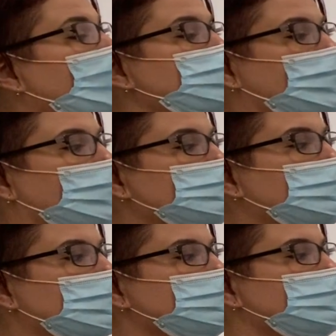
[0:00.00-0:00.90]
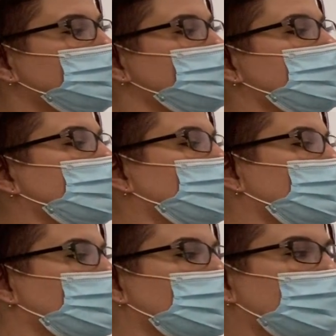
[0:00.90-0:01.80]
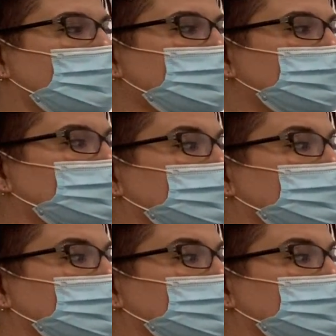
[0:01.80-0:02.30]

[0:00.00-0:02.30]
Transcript: So all you want to do is just give them enough